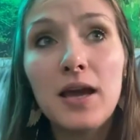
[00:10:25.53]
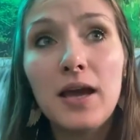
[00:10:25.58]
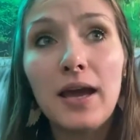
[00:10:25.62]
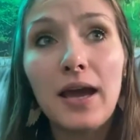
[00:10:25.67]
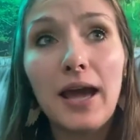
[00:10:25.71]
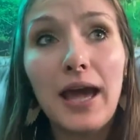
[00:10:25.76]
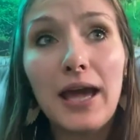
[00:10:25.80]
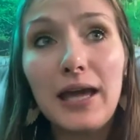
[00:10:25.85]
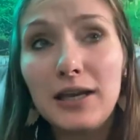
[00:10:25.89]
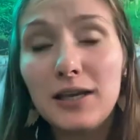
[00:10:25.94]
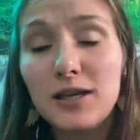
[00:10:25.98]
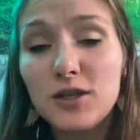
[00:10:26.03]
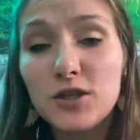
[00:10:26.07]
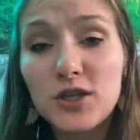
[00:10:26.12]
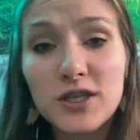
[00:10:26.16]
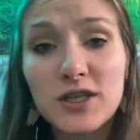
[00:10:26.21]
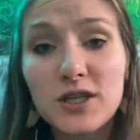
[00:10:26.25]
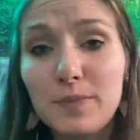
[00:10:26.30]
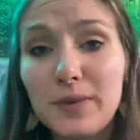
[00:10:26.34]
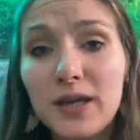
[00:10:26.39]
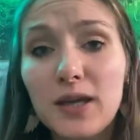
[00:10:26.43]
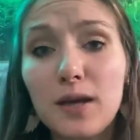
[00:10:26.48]
And
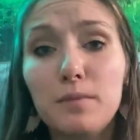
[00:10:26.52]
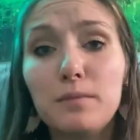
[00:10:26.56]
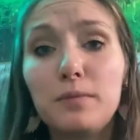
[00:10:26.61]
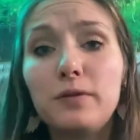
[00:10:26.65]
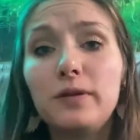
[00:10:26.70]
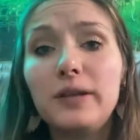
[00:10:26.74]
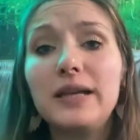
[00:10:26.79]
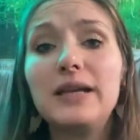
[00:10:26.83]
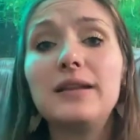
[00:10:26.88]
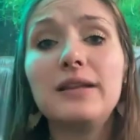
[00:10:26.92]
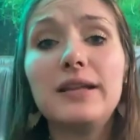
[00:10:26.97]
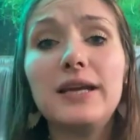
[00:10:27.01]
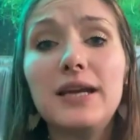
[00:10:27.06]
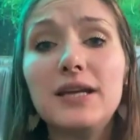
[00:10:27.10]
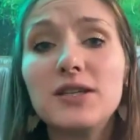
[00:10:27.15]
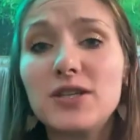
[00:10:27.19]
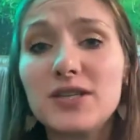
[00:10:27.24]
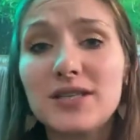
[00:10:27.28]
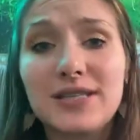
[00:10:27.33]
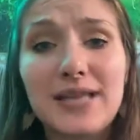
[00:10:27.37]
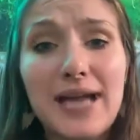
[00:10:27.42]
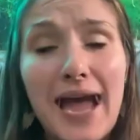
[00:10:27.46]
just
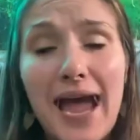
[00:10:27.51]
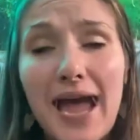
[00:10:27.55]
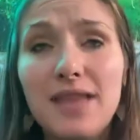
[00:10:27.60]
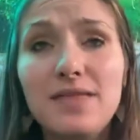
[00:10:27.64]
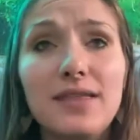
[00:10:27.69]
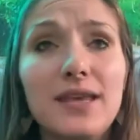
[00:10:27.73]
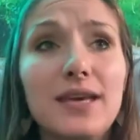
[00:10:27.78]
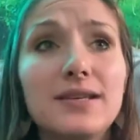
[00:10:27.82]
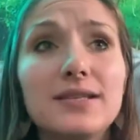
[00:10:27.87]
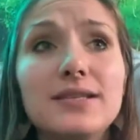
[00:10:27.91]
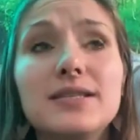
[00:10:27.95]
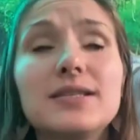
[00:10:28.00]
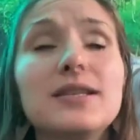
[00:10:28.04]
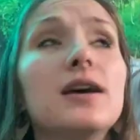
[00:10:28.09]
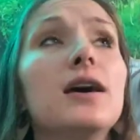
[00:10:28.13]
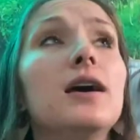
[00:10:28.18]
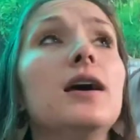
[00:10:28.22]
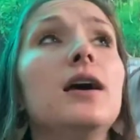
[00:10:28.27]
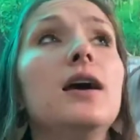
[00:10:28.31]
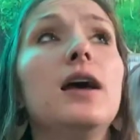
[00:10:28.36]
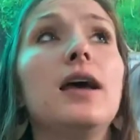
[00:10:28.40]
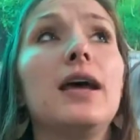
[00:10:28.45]
to end this,
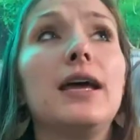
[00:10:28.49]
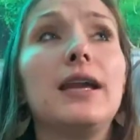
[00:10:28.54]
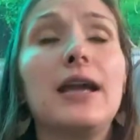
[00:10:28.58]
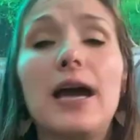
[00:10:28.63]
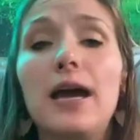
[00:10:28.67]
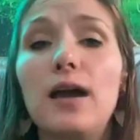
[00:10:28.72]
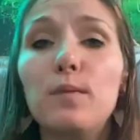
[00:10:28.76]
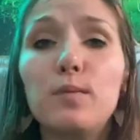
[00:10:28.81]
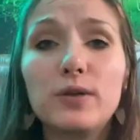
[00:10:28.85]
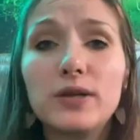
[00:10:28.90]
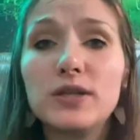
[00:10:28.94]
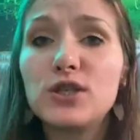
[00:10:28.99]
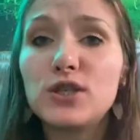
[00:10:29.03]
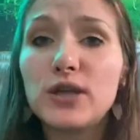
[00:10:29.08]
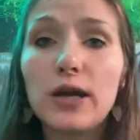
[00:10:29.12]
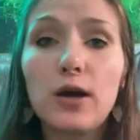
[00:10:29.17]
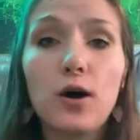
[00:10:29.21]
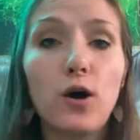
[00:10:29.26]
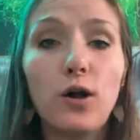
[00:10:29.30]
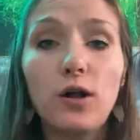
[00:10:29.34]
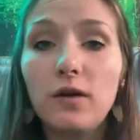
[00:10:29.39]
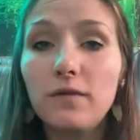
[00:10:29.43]
and I
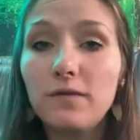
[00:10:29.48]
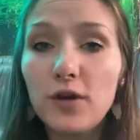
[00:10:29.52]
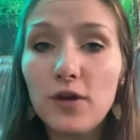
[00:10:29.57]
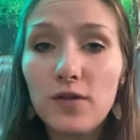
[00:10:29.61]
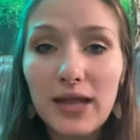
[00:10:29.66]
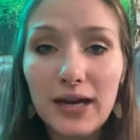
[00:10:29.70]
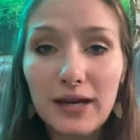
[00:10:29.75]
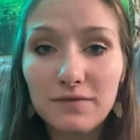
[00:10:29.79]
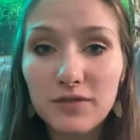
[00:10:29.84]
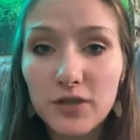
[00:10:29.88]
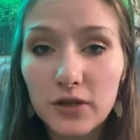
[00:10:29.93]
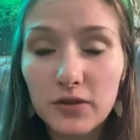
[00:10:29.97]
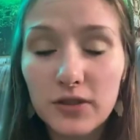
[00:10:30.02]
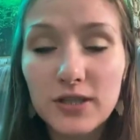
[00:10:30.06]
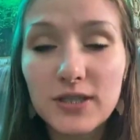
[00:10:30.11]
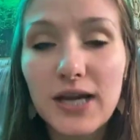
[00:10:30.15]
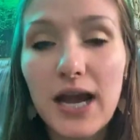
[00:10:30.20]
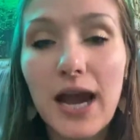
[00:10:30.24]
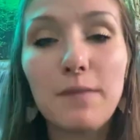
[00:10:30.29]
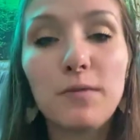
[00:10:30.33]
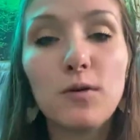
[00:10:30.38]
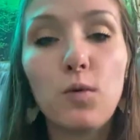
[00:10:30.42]
appreciate all of you that have took the
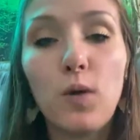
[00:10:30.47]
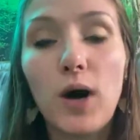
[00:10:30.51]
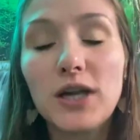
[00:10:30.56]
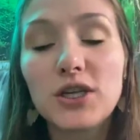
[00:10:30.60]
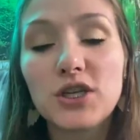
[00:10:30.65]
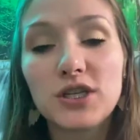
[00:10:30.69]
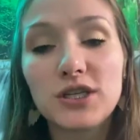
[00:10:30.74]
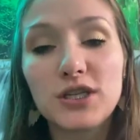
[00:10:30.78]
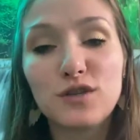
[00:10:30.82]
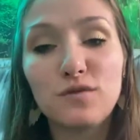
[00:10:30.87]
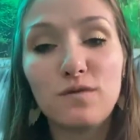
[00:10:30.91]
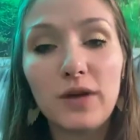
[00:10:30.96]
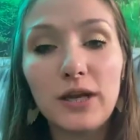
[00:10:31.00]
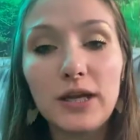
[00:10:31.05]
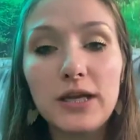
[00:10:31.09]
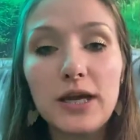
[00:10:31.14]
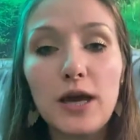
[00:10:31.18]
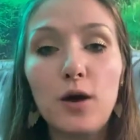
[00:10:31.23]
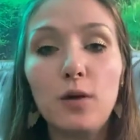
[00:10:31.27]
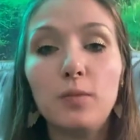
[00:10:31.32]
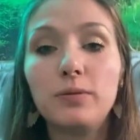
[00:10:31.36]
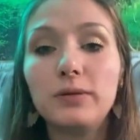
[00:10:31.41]
time to watch this
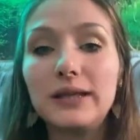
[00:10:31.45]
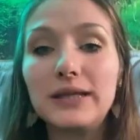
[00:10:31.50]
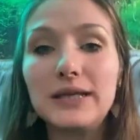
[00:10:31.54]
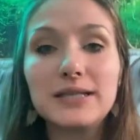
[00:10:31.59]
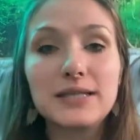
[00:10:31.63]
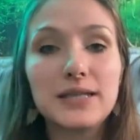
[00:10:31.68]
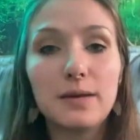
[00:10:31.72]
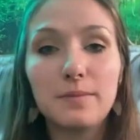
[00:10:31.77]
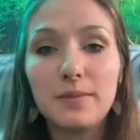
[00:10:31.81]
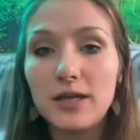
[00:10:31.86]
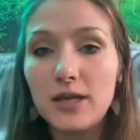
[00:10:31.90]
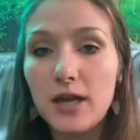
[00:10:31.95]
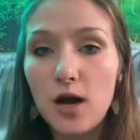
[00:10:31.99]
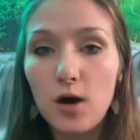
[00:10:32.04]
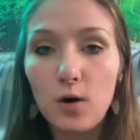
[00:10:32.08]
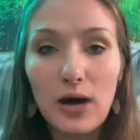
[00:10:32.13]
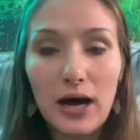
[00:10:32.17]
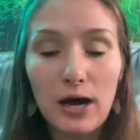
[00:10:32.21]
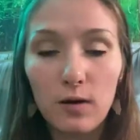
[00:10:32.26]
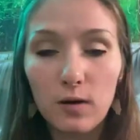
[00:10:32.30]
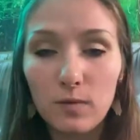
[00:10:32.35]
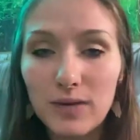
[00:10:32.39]
video. Please let me know
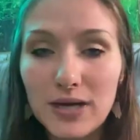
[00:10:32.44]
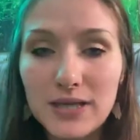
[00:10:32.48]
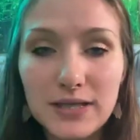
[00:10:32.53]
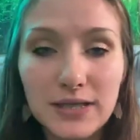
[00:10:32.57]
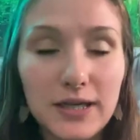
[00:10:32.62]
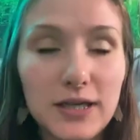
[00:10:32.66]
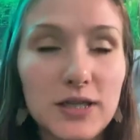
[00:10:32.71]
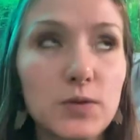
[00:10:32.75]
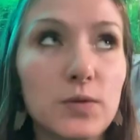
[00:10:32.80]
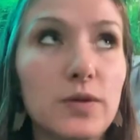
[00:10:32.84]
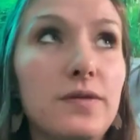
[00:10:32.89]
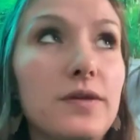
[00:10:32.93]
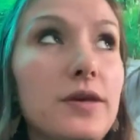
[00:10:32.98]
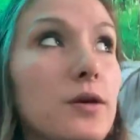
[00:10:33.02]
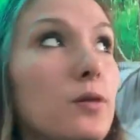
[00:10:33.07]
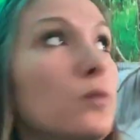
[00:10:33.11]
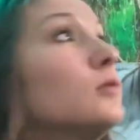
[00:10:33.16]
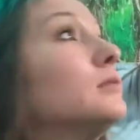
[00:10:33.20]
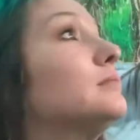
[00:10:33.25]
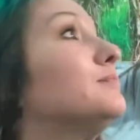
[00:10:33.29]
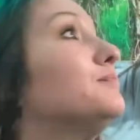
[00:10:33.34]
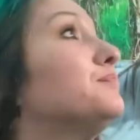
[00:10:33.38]
how it resonates with
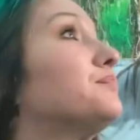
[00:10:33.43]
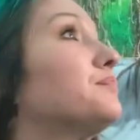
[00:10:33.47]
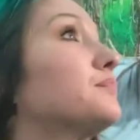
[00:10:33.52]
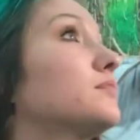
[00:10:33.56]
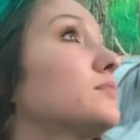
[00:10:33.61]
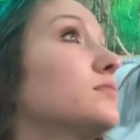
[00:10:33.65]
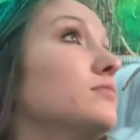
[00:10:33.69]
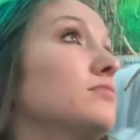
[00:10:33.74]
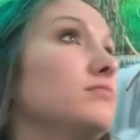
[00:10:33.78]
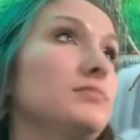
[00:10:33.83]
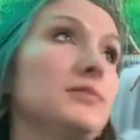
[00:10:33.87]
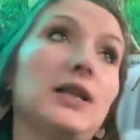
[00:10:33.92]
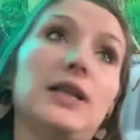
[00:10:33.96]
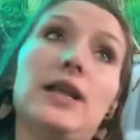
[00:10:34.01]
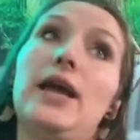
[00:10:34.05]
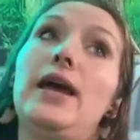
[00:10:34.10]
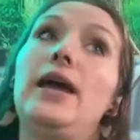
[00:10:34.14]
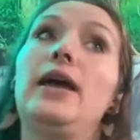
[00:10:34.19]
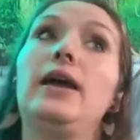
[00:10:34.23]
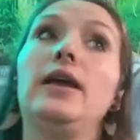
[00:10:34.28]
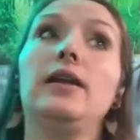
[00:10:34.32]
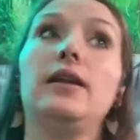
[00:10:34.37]
you
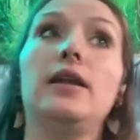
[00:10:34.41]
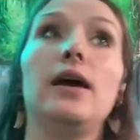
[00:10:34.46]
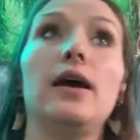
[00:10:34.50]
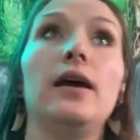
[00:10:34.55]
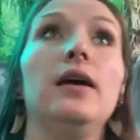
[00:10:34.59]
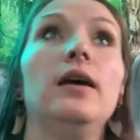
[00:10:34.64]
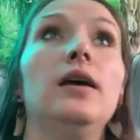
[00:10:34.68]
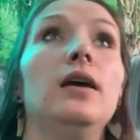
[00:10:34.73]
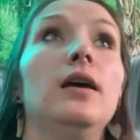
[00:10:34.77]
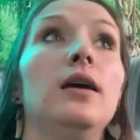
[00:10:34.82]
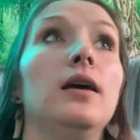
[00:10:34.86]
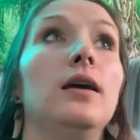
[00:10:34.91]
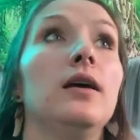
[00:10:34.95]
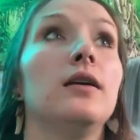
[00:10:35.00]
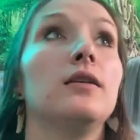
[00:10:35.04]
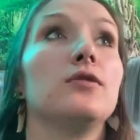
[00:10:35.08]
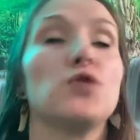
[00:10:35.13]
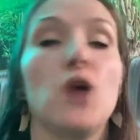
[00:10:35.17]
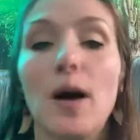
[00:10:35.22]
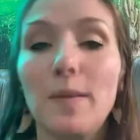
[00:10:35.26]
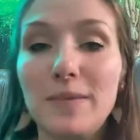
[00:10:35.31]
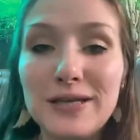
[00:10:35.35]
and
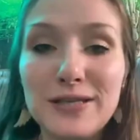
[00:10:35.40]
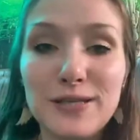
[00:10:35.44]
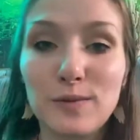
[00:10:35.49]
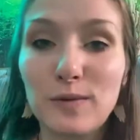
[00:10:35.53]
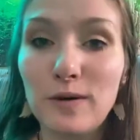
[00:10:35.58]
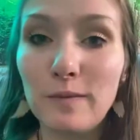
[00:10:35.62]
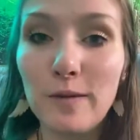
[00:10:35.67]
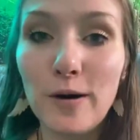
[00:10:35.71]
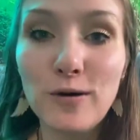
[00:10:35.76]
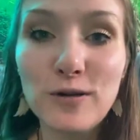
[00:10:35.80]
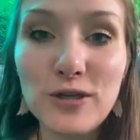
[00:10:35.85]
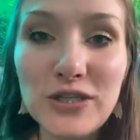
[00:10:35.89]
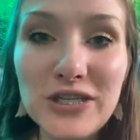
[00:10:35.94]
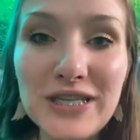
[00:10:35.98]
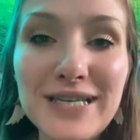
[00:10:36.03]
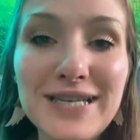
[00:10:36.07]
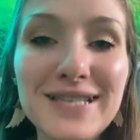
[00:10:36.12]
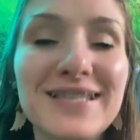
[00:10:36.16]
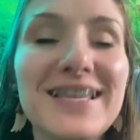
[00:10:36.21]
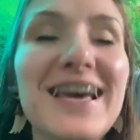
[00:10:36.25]
drop me some emojis